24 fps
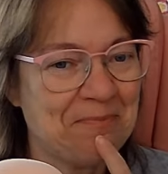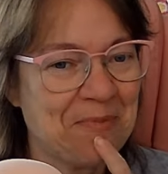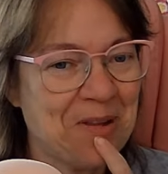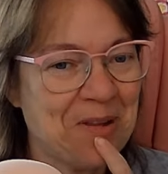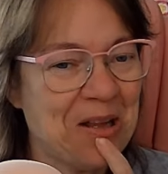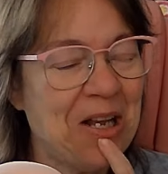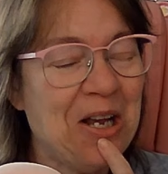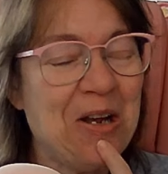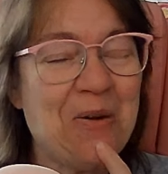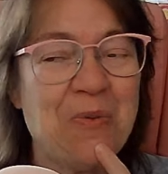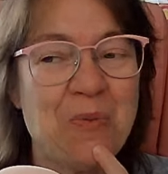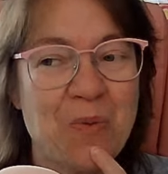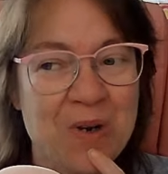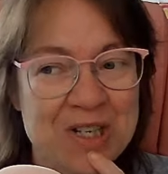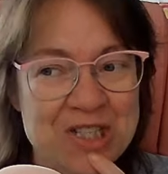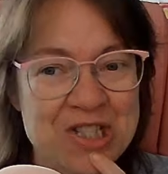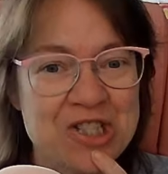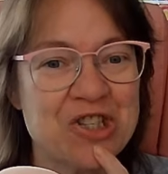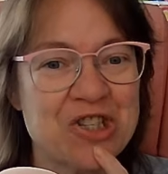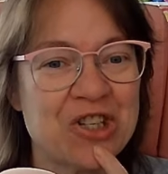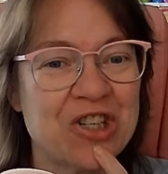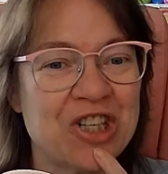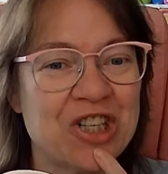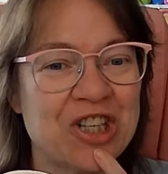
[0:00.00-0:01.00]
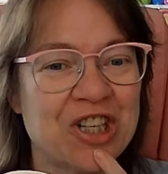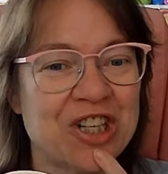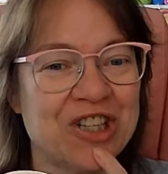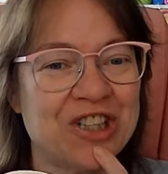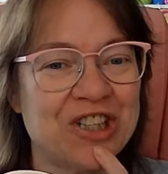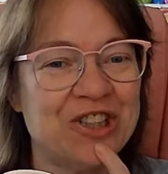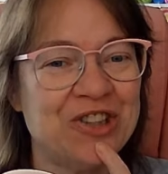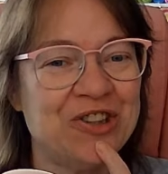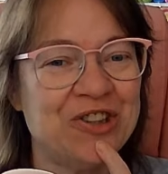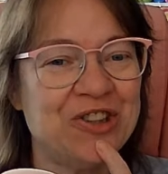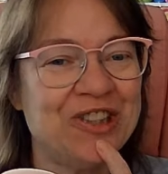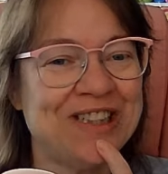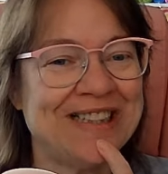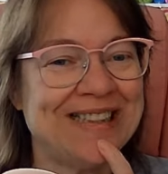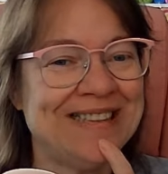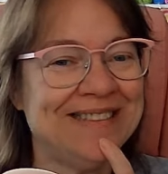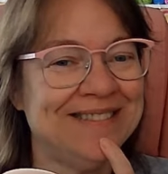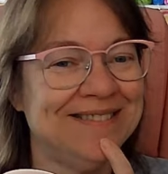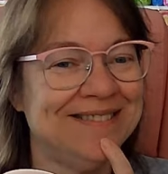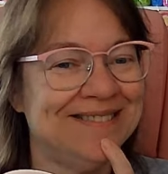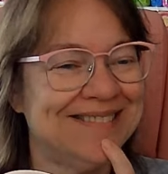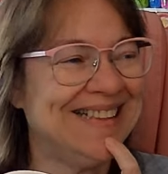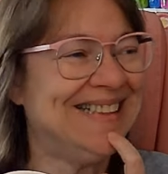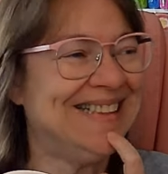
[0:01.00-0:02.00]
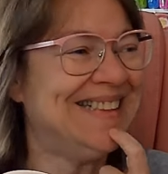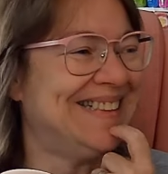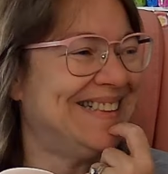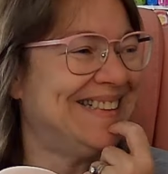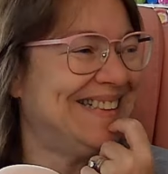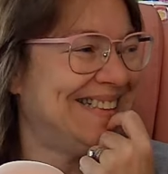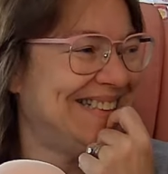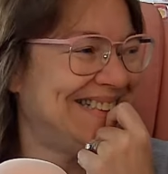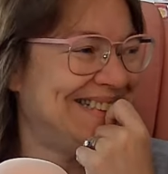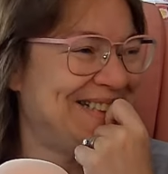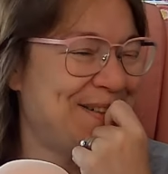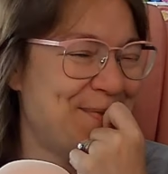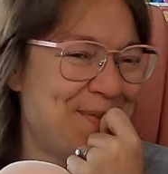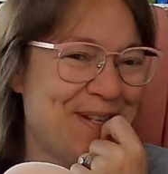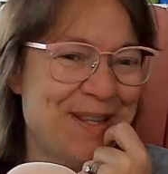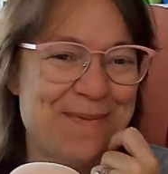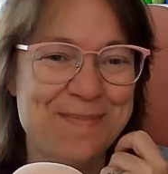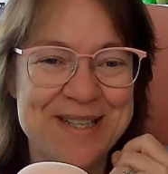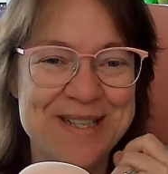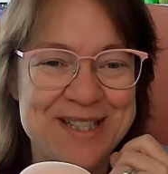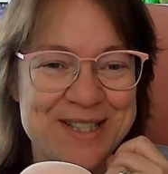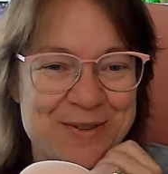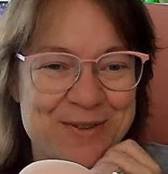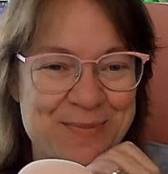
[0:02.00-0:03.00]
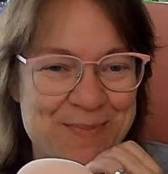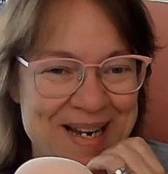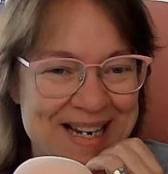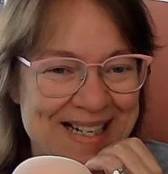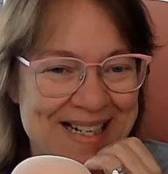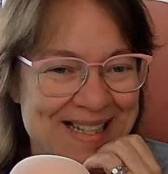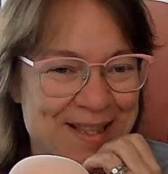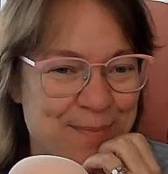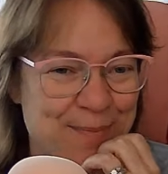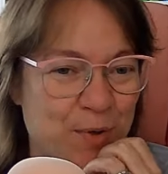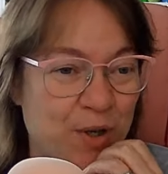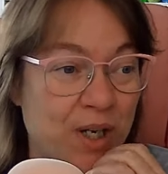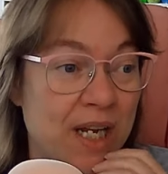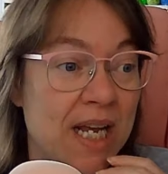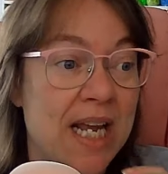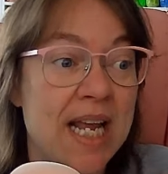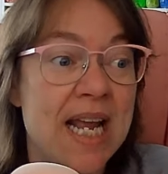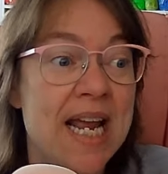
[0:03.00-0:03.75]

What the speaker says: And one started cock-a-doodling with Mr. Man in the morning.